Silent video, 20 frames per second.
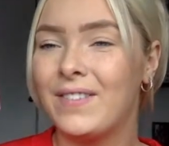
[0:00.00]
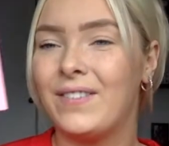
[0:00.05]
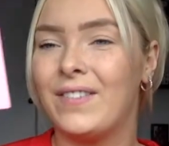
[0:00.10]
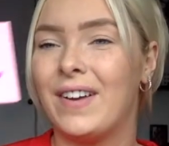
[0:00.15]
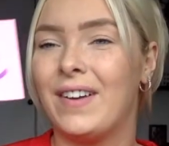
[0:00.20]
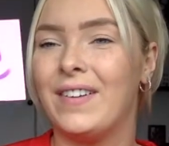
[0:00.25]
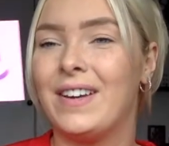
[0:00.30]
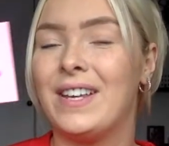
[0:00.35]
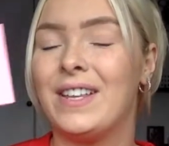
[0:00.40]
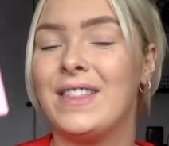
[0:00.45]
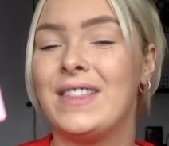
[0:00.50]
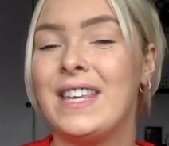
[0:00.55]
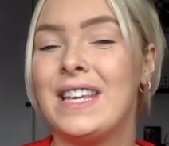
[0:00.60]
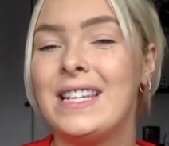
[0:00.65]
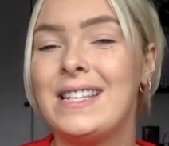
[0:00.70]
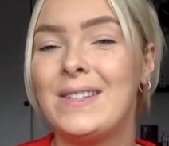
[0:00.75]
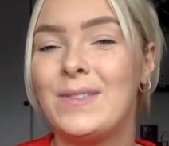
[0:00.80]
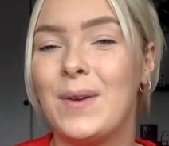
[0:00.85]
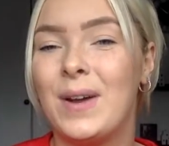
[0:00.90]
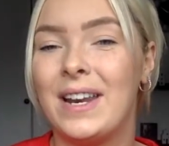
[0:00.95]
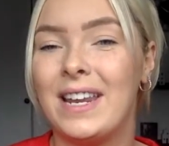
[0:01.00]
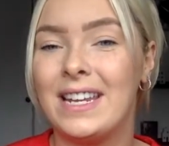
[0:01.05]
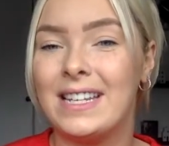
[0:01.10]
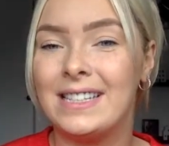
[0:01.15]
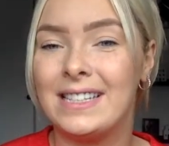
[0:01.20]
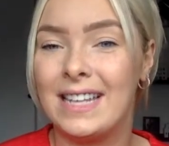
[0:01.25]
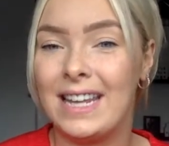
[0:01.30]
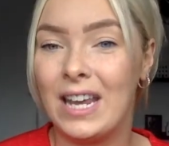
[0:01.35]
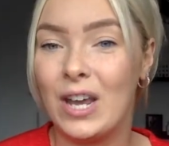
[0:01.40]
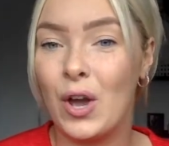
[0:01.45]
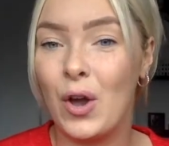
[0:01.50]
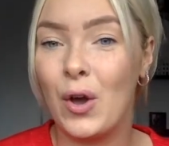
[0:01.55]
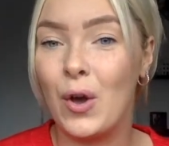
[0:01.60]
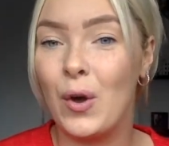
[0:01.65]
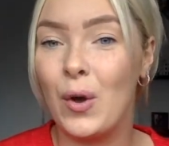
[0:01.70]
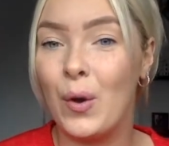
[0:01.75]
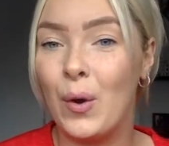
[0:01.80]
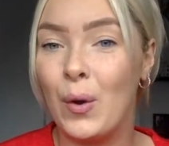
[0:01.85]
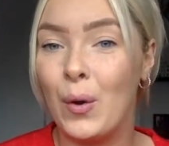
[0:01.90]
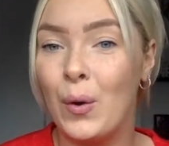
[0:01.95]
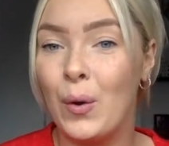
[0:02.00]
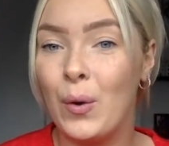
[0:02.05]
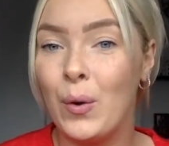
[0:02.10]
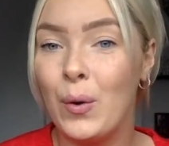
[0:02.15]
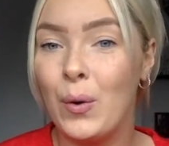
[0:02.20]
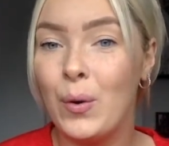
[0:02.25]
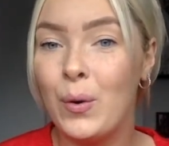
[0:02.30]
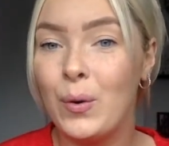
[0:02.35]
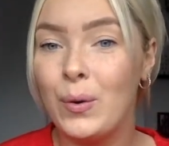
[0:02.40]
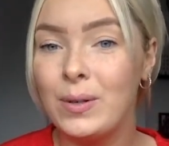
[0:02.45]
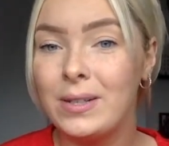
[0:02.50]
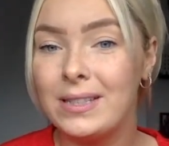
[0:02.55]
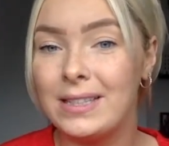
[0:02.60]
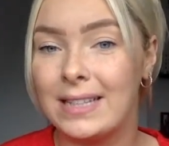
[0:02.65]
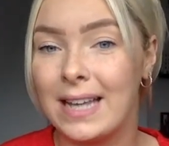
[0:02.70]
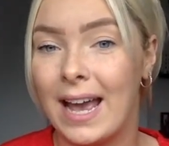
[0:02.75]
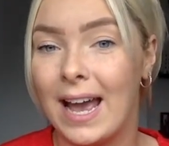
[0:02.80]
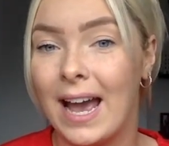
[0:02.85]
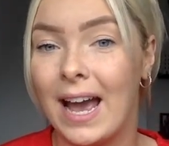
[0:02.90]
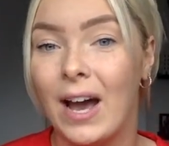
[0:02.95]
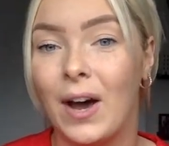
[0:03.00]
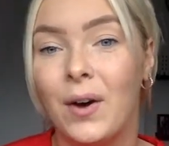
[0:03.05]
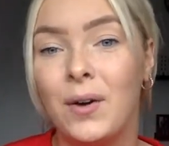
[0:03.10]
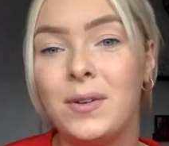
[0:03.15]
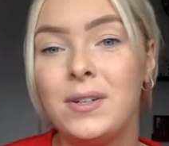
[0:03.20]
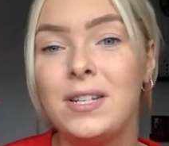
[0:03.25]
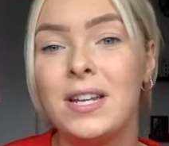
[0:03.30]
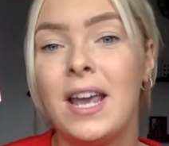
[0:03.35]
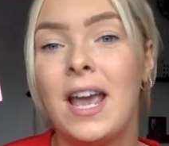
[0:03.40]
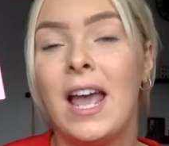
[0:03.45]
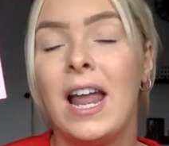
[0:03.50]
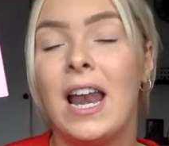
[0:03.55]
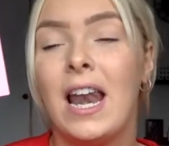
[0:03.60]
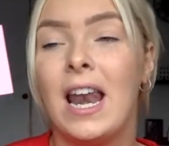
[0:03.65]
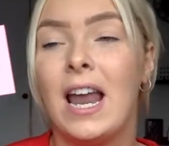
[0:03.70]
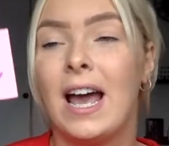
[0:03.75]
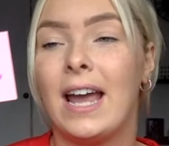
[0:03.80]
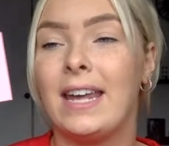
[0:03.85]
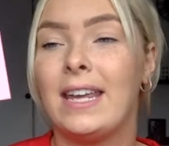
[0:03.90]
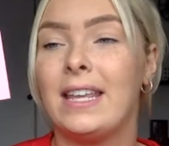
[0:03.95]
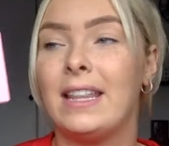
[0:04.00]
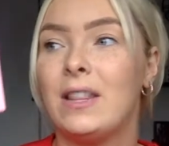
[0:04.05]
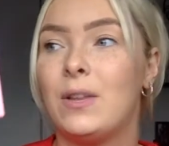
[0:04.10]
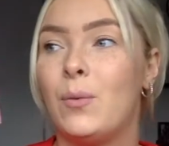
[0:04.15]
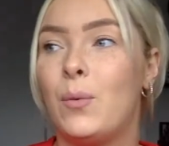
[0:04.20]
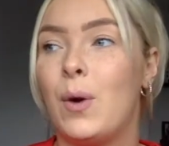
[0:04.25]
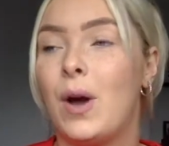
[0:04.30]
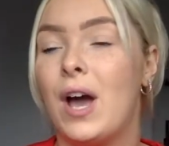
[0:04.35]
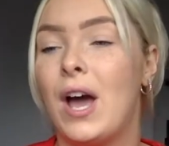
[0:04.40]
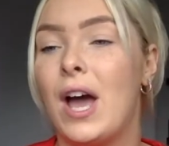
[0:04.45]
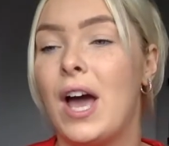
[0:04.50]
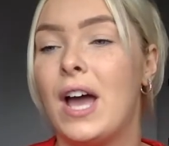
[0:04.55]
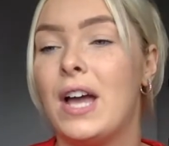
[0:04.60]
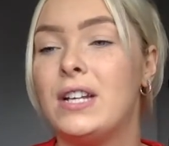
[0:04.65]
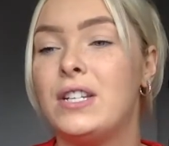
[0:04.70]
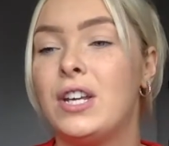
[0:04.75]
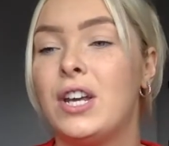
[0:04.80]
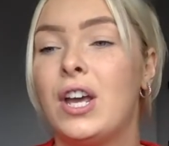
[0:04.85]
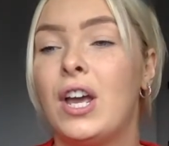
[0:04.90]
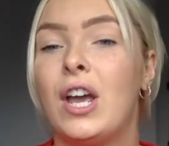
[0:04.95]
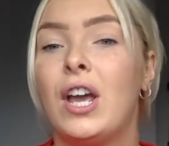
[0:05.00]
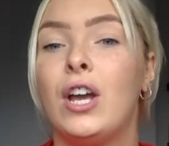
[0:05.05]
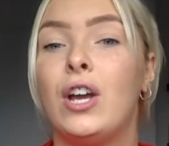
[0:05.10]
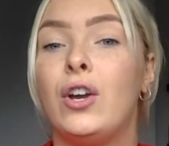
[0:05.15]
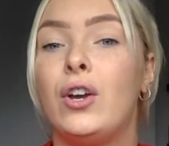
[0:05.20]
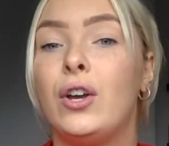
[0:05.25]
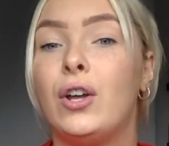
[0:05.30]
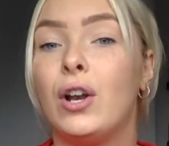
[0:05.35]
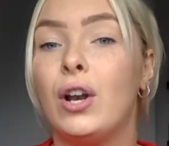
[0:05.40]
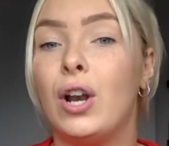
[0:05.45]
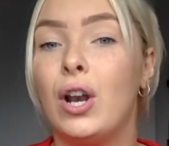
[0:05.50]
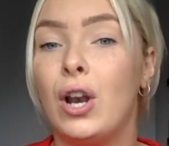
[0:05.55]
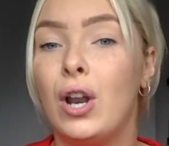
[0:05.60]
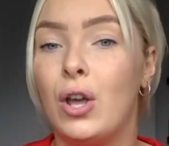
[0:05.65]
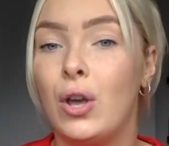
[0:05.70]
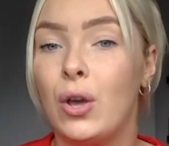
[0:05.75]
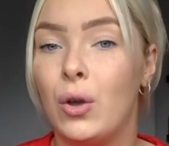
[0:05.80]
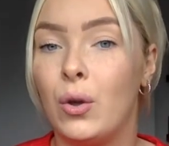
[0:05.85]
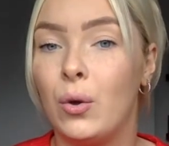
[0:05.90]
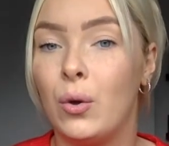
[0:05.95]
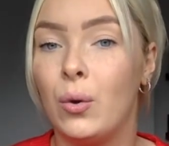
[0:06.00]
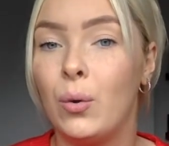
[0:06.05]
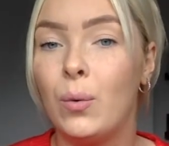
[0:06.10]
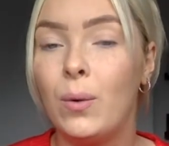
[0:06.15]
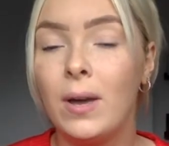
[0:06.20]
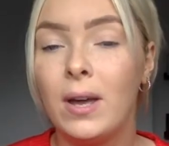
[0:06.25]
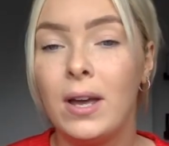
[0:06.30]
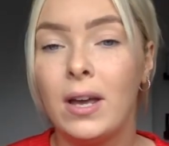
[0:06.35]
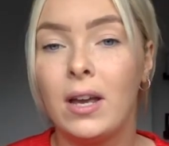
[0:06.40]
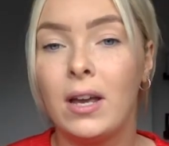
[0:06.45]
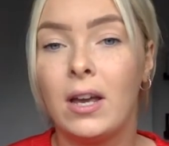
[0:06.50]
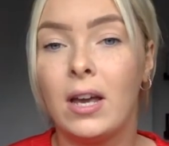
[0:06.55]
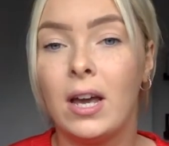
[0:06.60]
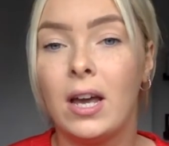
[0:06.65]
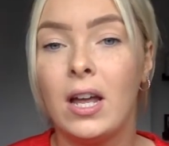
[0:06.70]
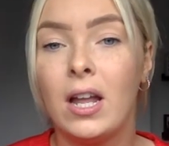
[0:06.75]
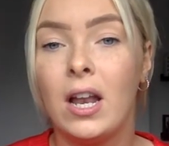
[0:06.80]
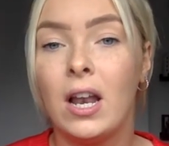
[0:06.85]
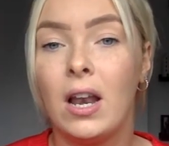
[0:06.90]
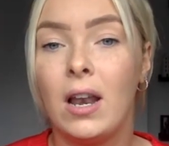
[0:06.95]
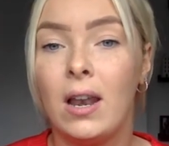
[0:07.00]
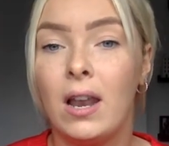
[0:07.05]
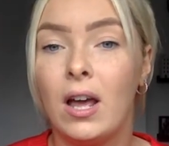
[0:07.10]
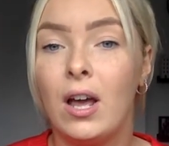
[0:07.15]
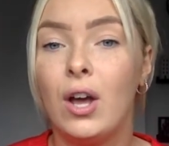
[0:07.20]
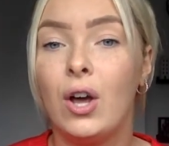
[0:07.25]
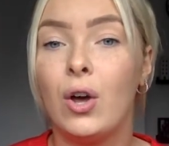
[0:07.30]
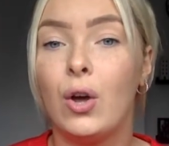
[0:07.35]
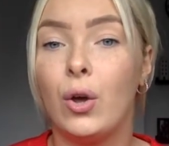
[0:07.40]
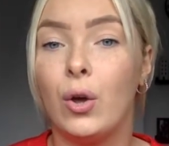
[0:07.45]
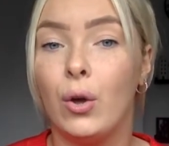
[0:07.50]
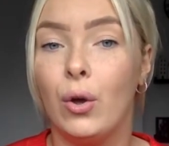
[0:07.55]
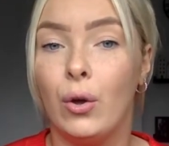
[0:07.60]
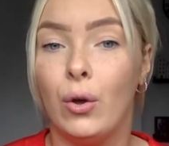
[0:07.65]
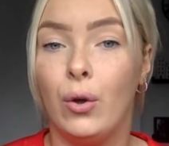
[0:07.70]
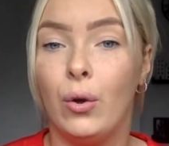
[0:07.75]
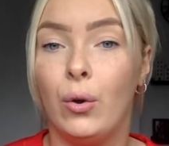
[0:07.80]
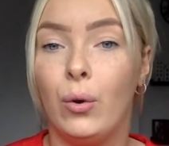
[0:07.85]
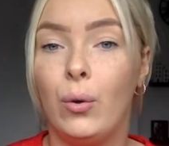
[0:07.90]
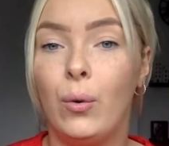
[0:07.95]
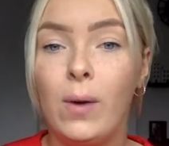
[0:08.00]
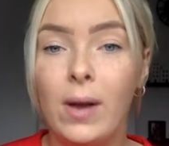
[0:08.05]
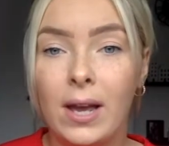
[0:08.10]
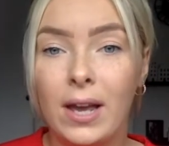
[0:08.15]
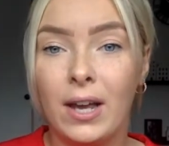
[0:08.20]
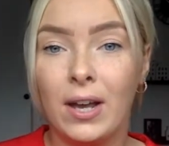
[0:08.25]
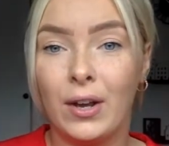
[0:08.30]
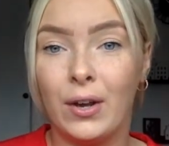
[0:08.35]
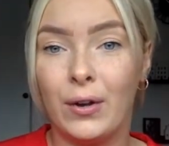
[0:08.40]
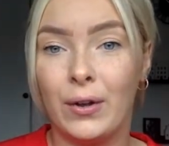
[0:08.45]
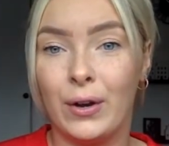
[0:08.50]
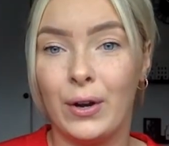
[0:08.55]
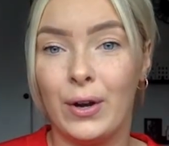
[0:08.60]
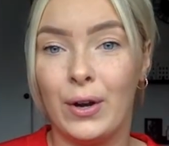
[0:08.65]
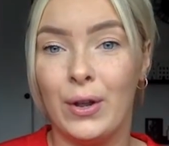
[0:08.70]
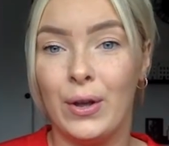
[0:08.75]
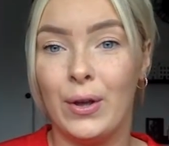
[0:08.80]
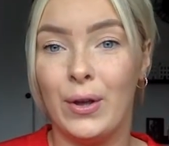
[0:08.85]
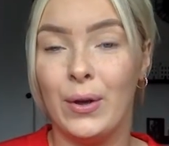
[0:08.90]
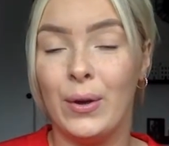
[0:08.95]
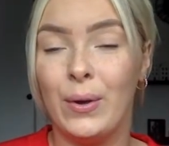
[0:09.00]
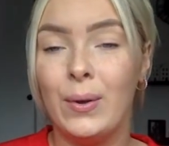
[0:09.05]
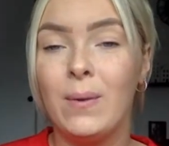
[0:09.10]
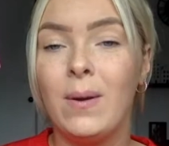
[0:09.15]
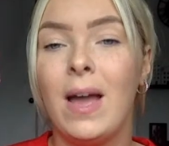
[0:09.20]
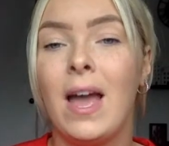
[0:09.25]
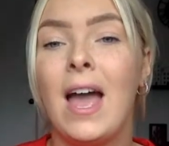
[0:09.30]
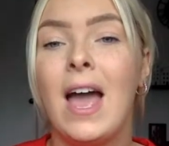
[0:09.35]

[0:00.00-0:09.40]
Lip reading: Very good. This one is the oo sound, like in the word glue, glue, glue.